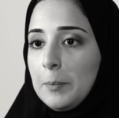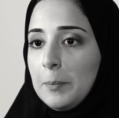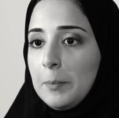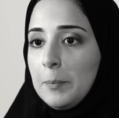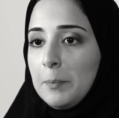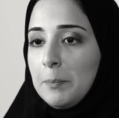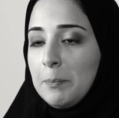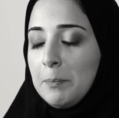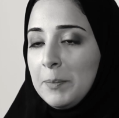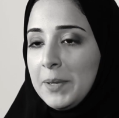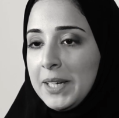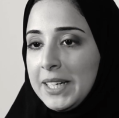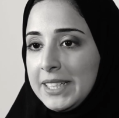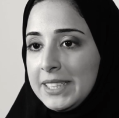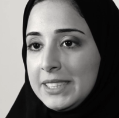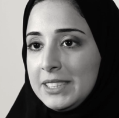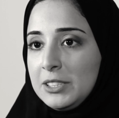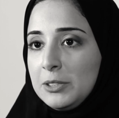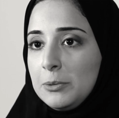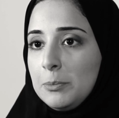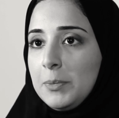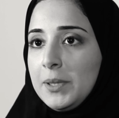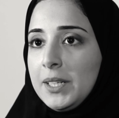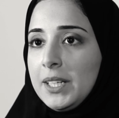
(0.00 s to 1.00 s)
made
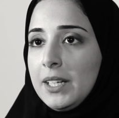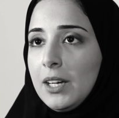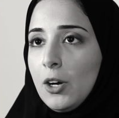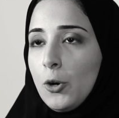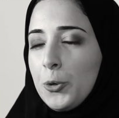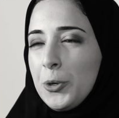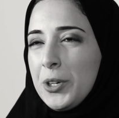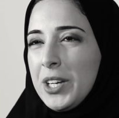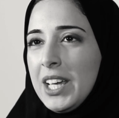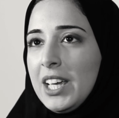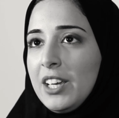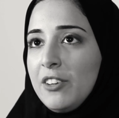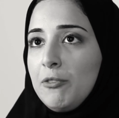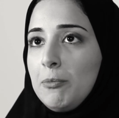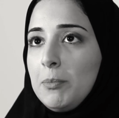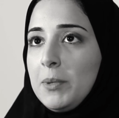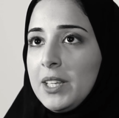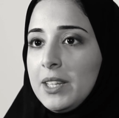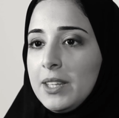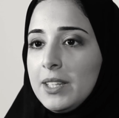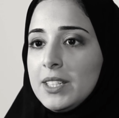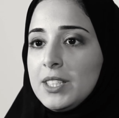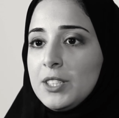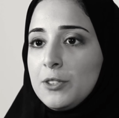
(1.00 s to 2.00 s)
me or gave me
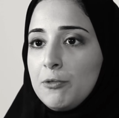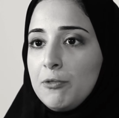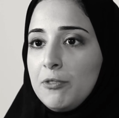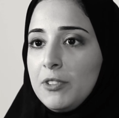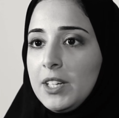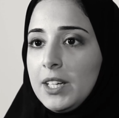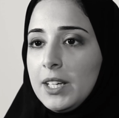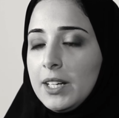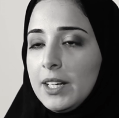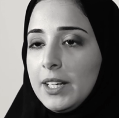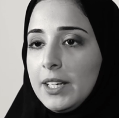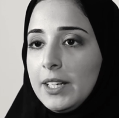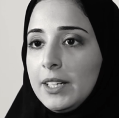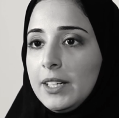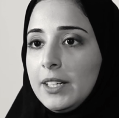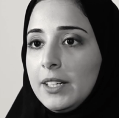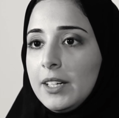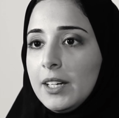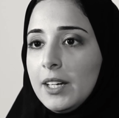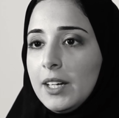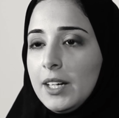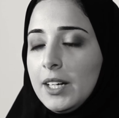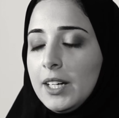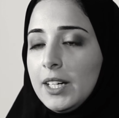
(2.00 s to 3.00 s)
this feeling
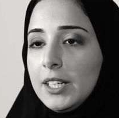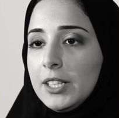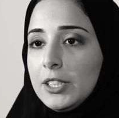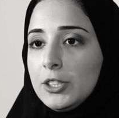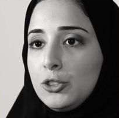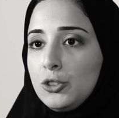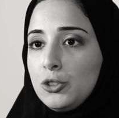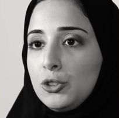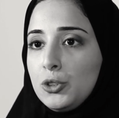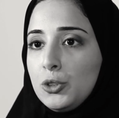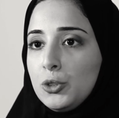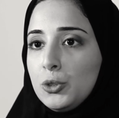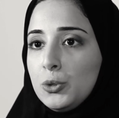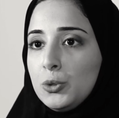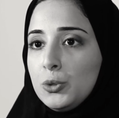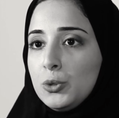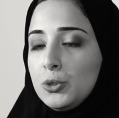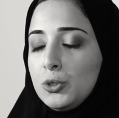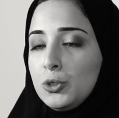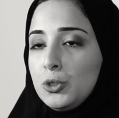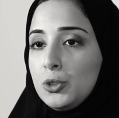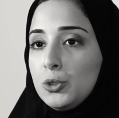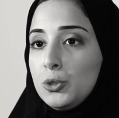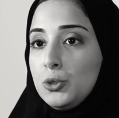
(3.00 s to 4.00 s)

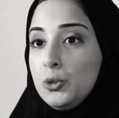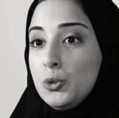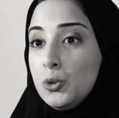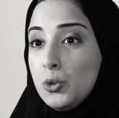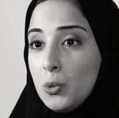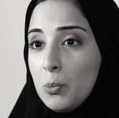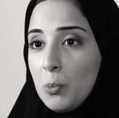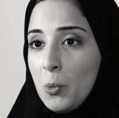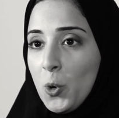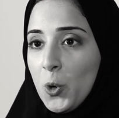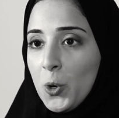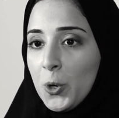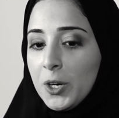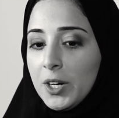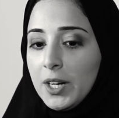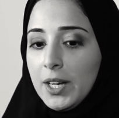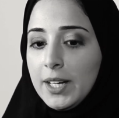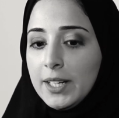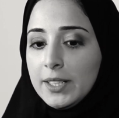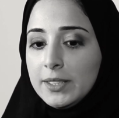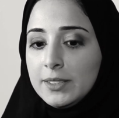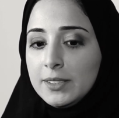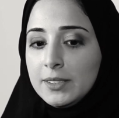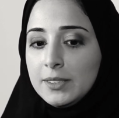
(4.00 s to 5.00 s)
to do more
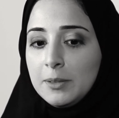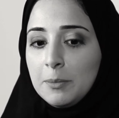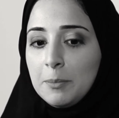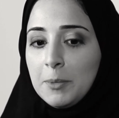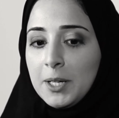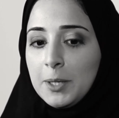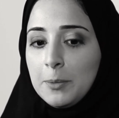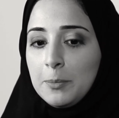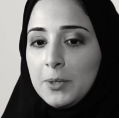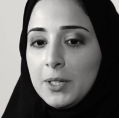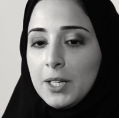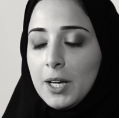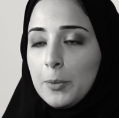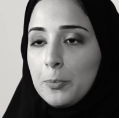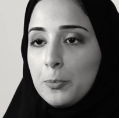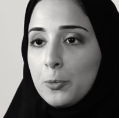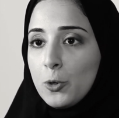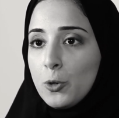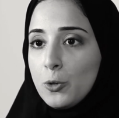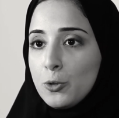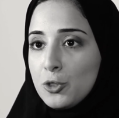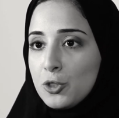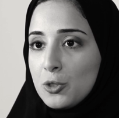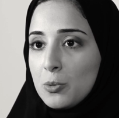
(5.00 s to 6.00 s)
and maybe
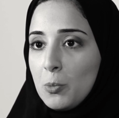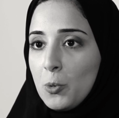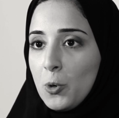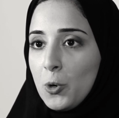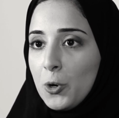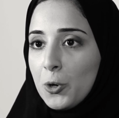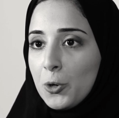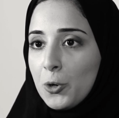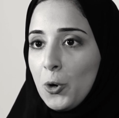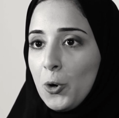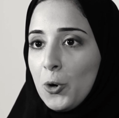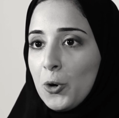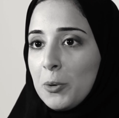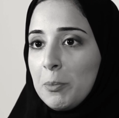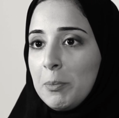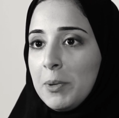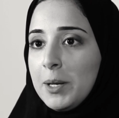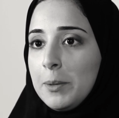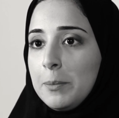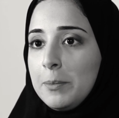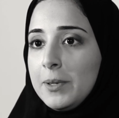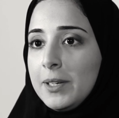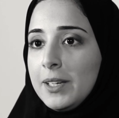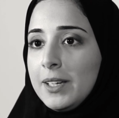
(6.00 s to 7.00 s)
approach more, or
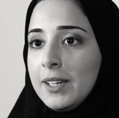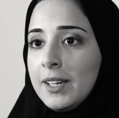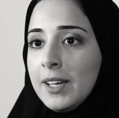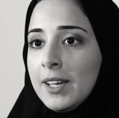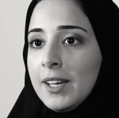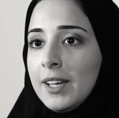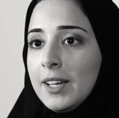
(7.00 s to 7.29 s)
maybe